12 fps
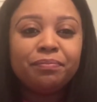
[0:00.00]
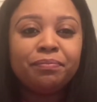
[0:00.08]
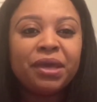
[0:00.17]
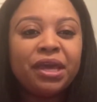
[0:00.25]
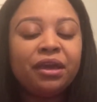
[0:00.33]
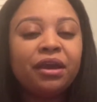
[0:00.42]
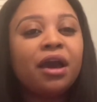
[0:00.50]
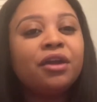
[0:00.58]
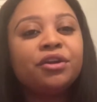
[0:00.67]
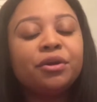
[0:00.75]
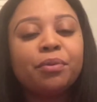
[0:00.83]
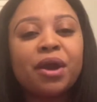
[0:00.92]
being
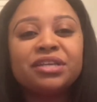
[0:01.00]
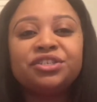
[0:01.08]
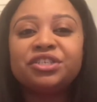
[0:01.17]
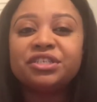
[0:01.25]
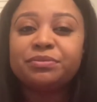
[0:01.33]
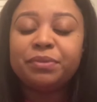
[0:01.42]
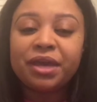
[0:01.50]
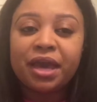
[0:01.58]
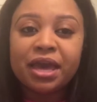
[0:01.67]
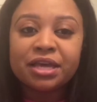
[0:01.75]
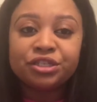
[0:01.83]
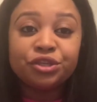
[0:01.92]
underpriced just
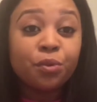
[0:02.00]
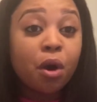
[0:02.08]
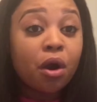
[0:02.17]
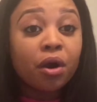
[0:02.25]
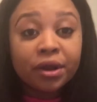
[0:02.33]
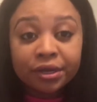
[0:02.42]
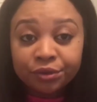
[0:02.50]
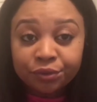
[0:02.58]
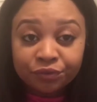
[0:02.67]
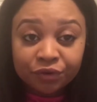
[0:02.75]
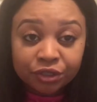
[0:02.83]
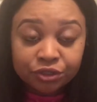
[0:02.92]
because you are a
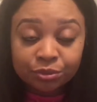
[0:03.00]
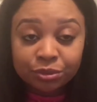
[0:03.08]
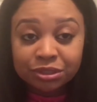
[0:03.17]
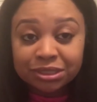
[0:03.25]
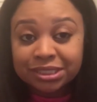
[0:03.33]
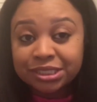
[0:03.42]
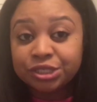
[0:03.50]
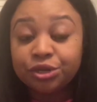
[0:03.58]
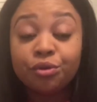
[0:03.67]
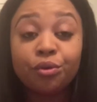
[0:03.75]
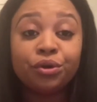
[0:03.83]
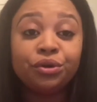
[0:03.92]
new virtual
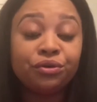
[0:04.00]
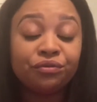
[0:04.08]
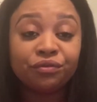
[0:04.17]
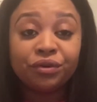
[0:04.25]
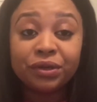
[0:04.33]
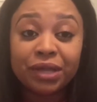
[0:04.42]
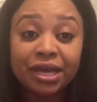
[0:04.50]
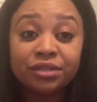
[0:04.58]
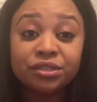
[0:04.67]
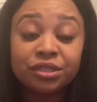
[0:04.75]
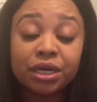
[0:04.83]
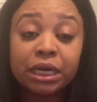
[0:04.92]
assistant or a new
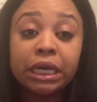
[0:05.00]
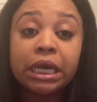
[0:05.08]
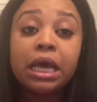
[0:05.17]
freelancer.